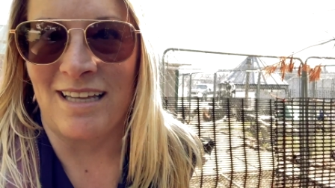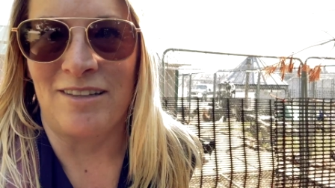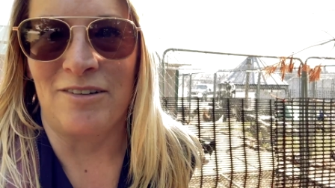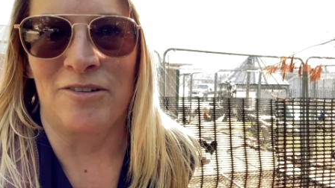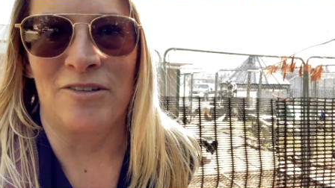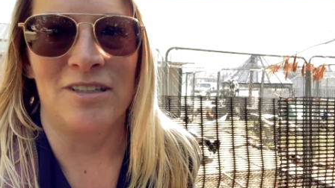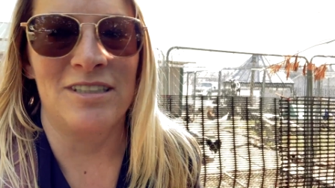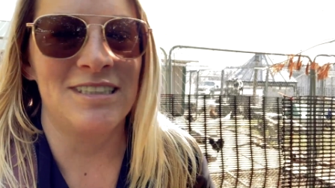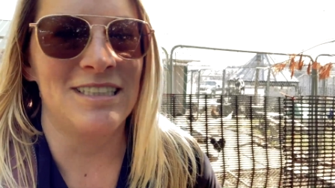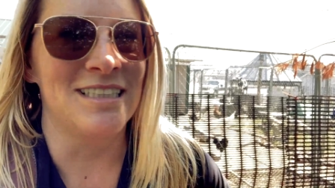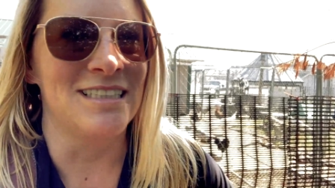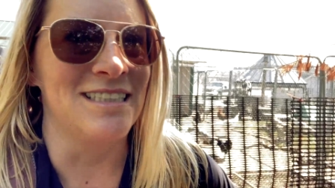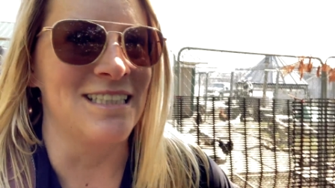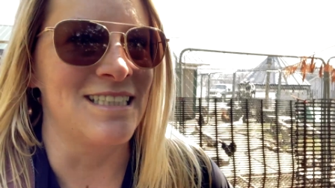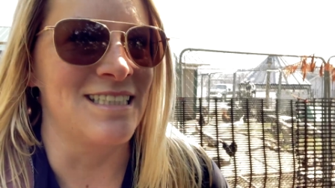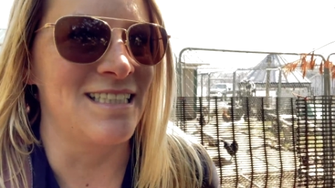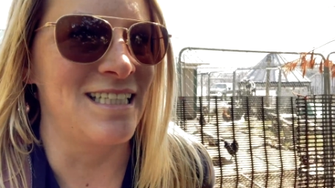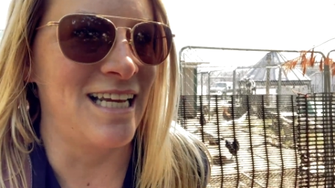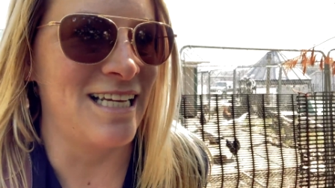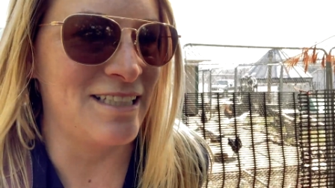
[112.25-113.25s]
at the horses,
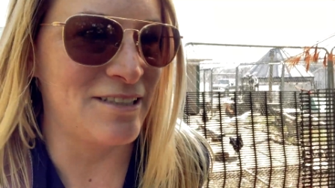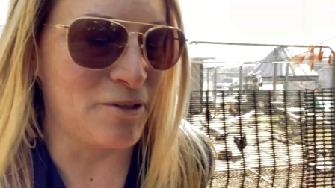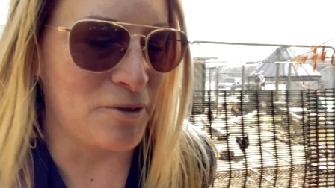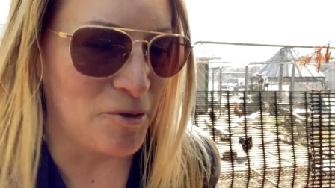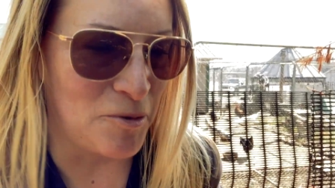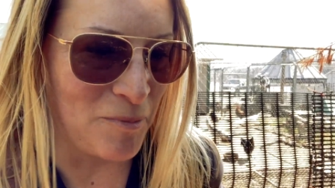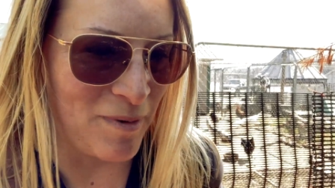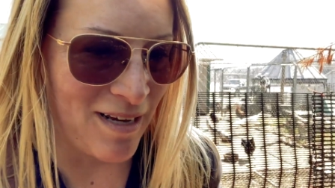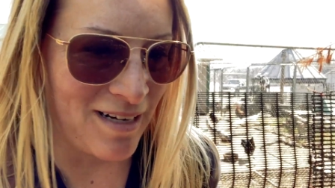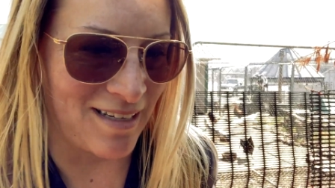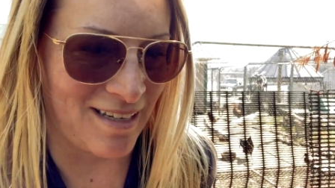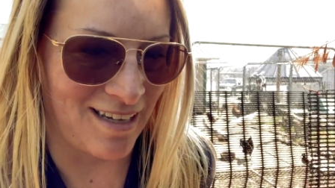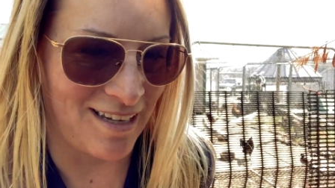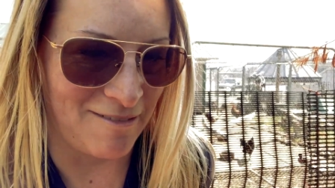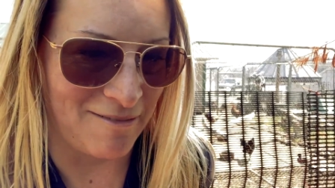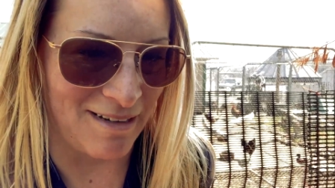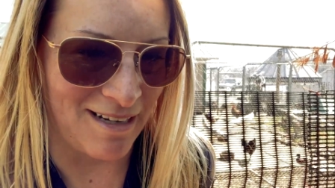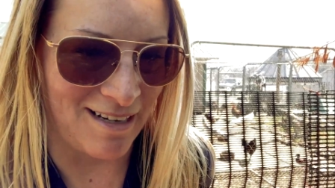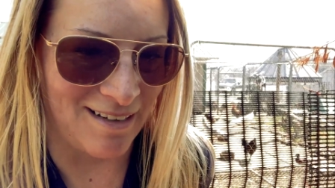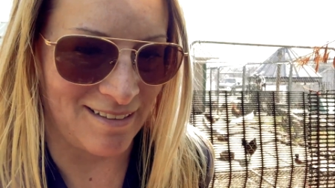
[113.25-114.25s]
this nice older man
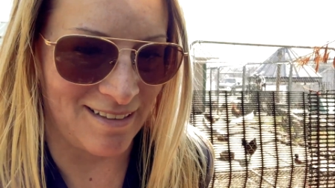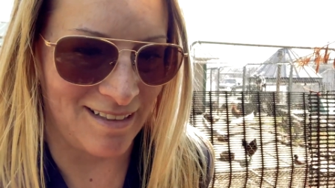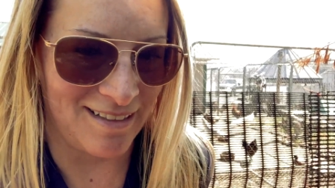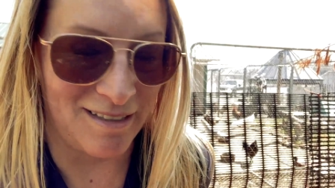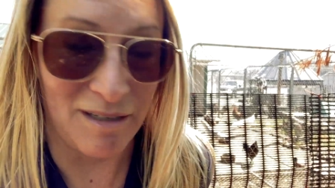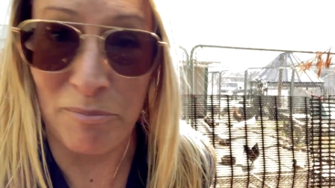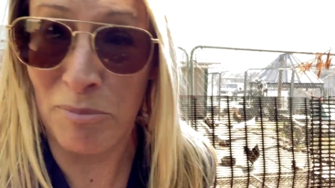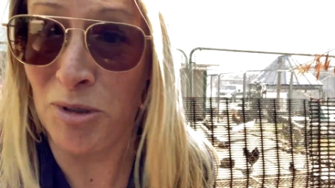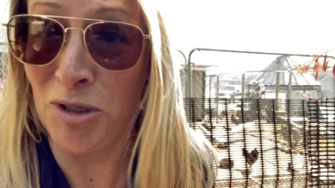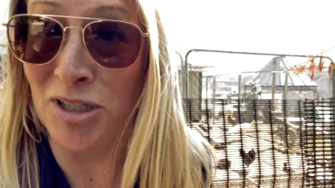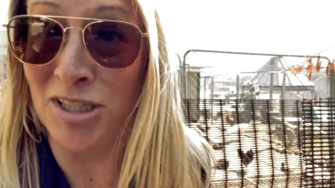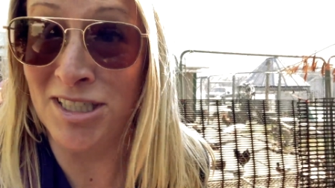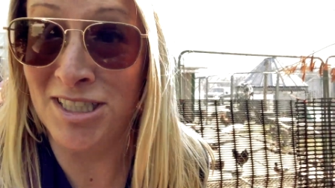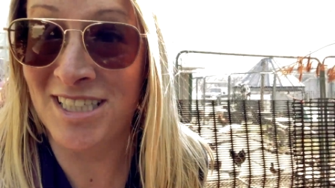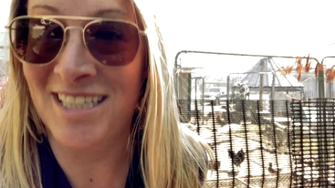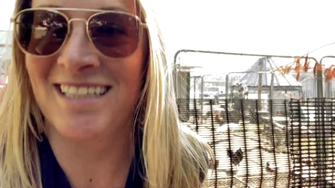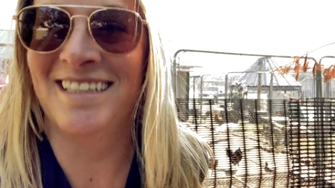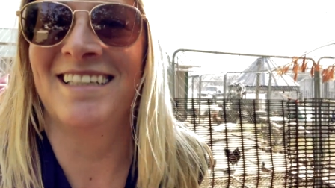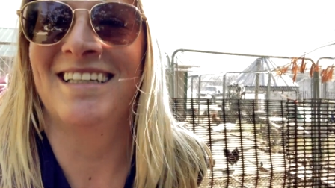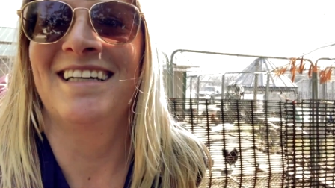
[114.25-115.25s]
came out,
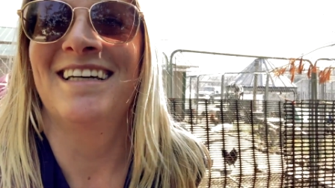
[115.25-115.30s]
Butch,